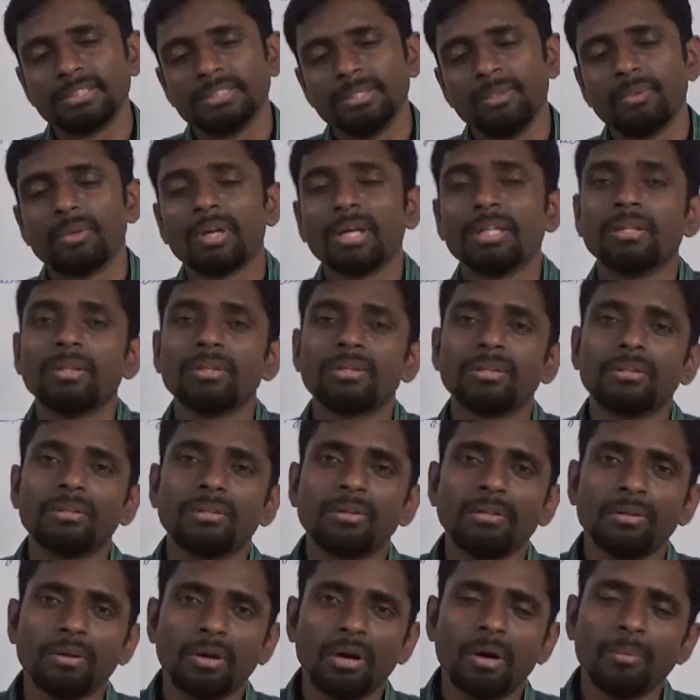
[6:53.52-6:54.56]
You can
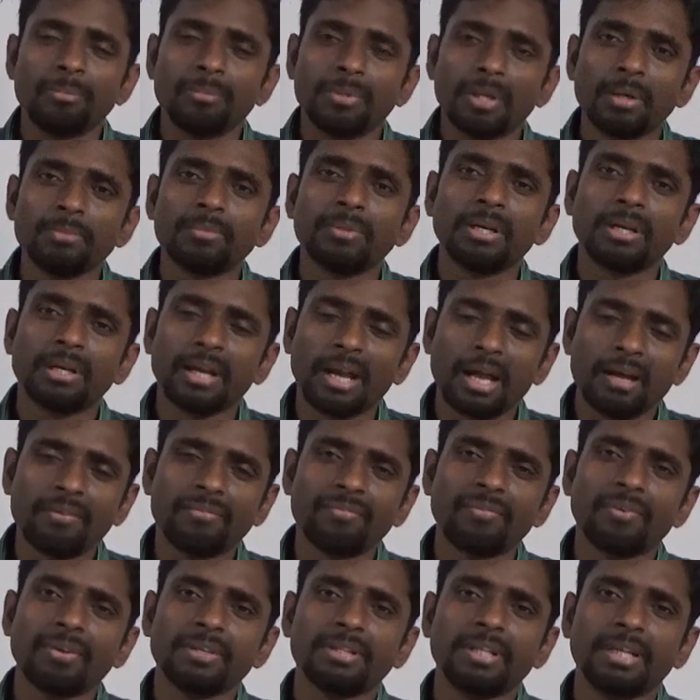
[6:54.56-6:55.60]
observe the
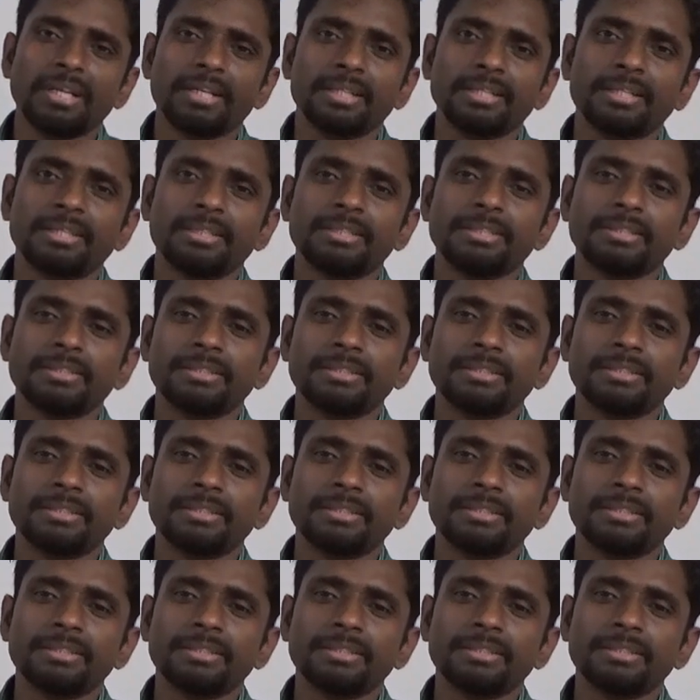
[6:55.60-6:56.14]
graph for that.